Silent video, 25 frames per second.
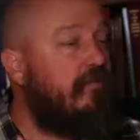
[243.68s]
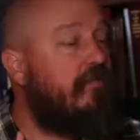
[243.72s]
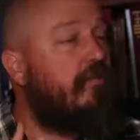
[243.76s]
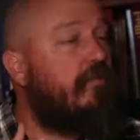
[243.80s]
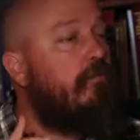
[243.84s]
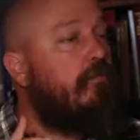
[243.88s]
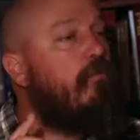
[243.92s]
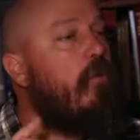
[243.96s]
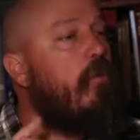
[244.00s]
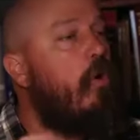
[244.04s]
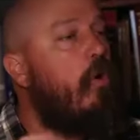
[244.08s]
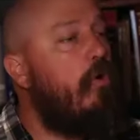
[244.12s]
Is this
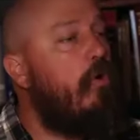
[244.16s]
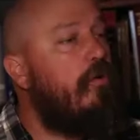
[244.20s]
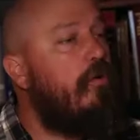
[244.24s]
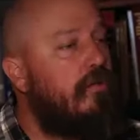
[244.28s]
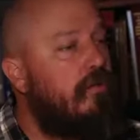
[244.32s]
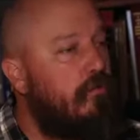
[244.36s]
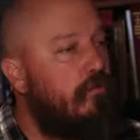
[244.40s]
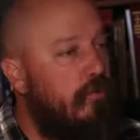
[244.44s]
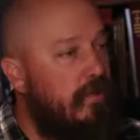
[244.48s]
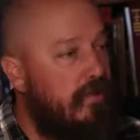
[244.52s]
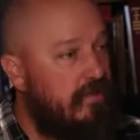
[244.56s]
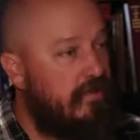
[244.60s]

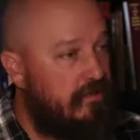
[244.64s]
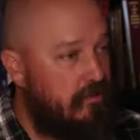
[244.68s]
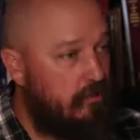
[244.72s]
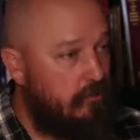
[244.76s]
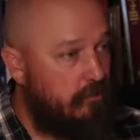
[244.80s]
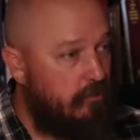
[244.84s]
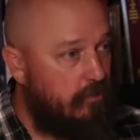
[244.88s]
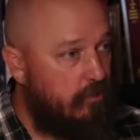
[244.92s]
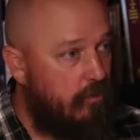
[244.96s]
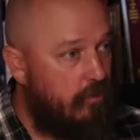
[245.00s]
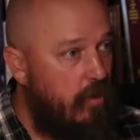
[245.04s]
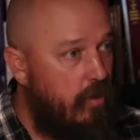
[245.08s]
emotion
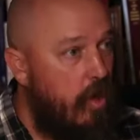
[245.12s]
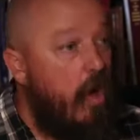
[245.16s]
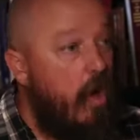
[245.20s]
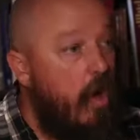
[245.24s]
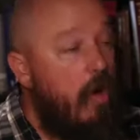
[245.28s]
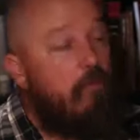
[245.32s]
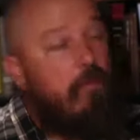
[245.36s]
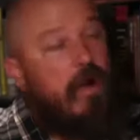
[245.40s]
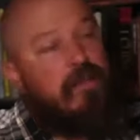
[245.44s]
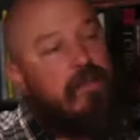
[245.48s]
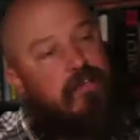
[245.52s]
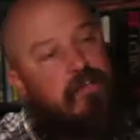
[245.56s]
reasonable?
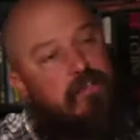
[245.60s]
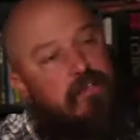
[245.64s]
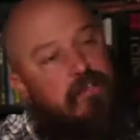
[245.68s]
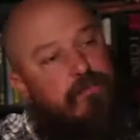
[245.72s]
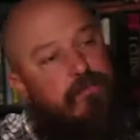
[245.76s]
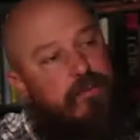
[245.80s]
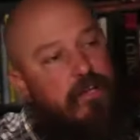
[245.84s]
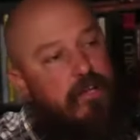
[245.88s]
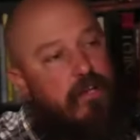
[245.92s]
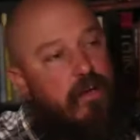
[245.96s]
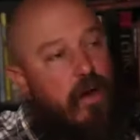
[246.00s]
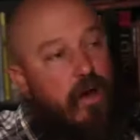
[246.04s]
My
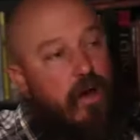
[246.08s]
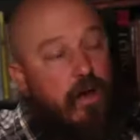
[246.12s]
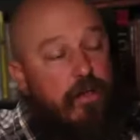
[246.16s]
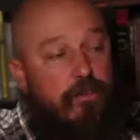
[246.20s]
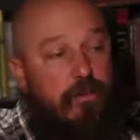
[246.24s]
significant